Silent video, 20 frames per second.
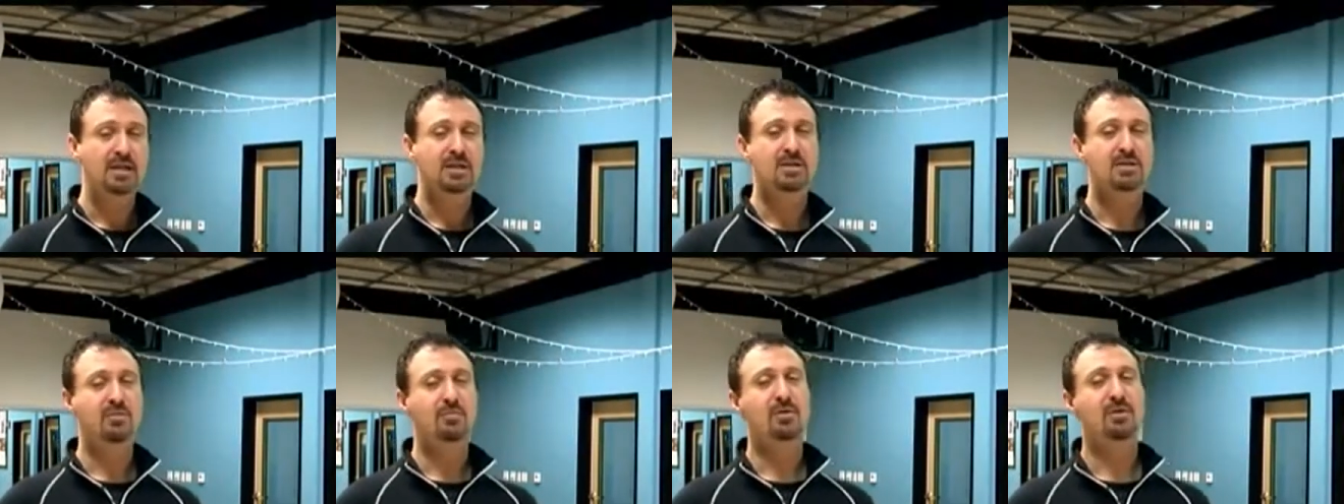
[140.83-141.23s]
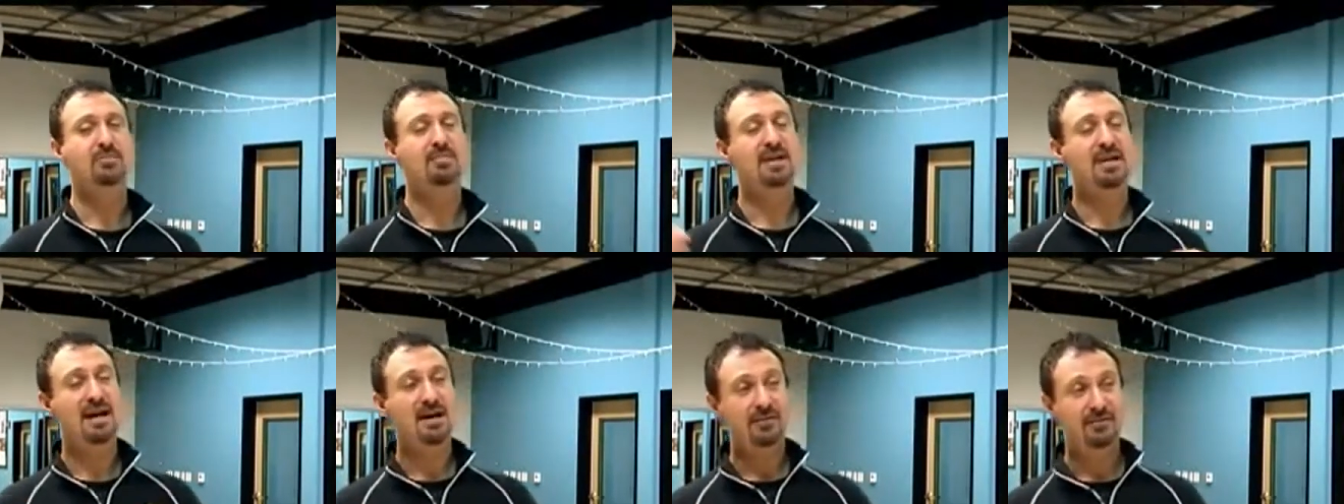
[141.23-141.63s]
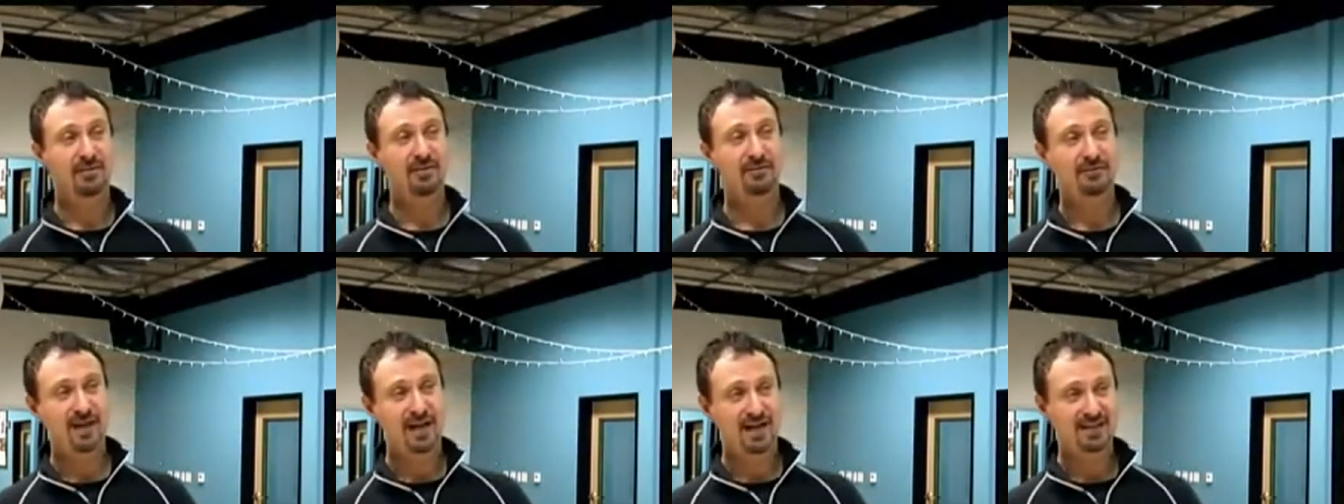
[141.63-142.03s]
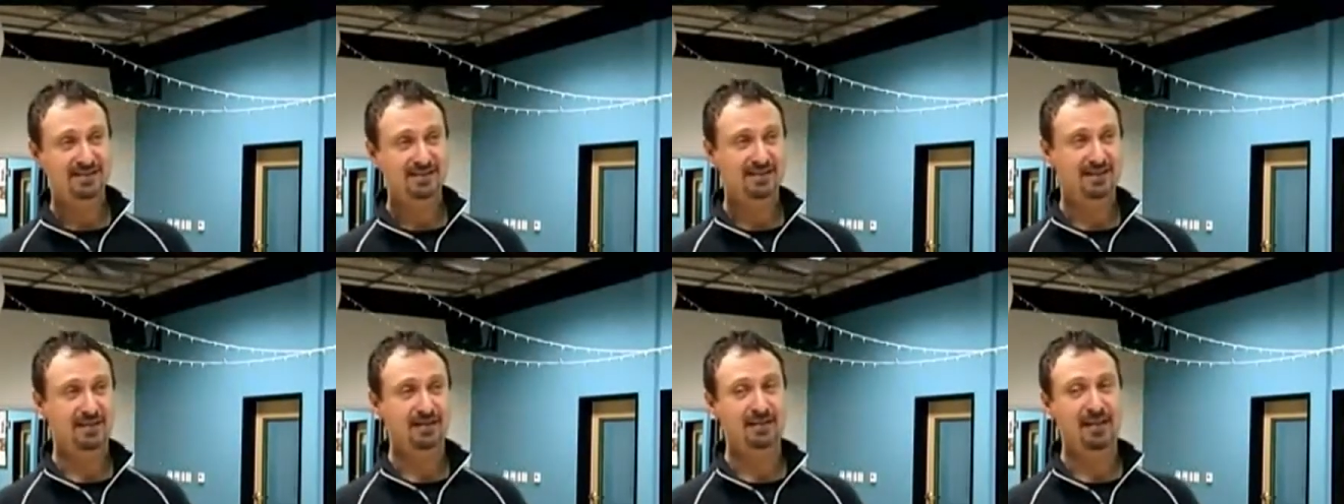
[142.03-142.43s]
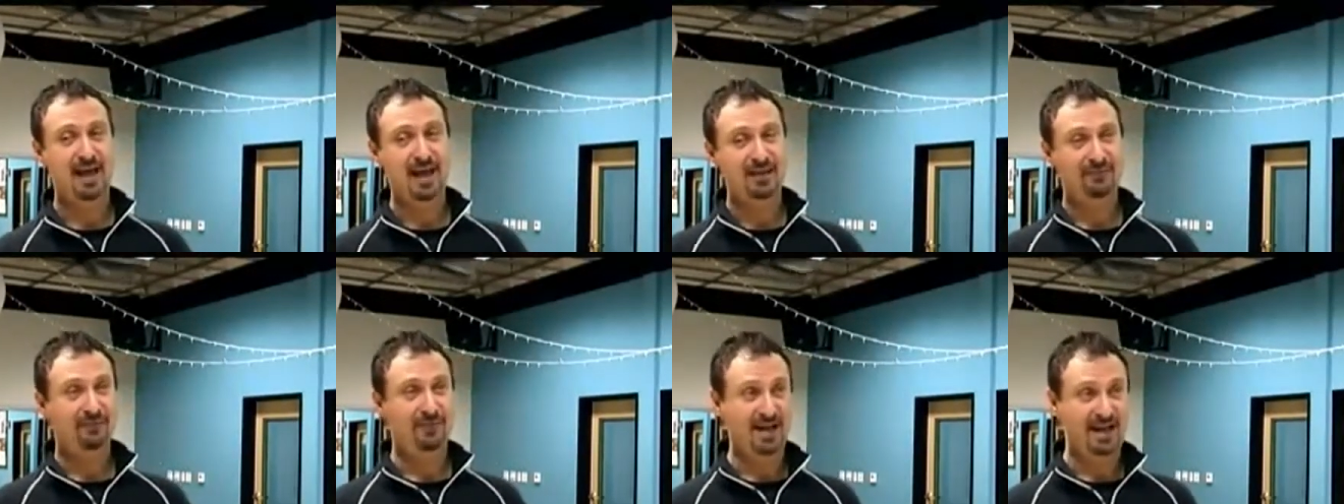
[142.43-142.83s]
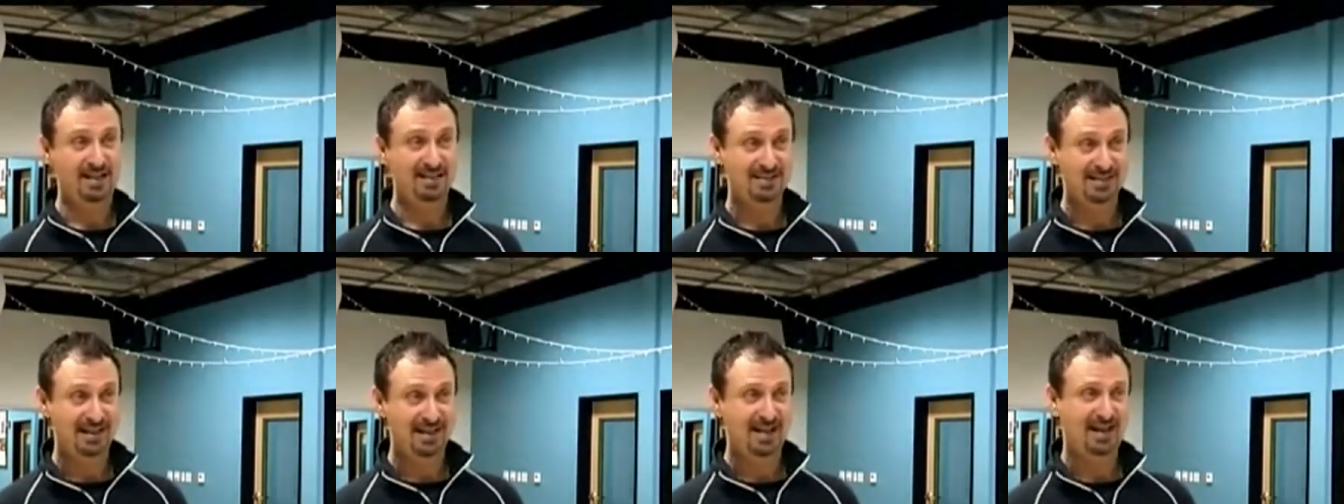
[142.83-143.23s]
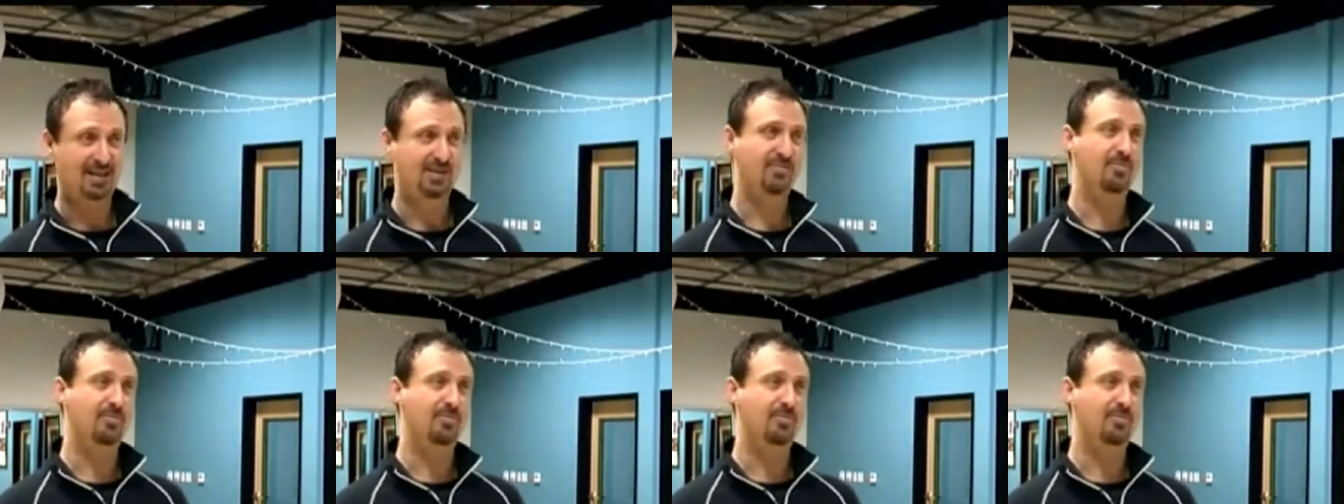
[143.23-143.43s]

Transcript: you don't want to be out in that fast lane.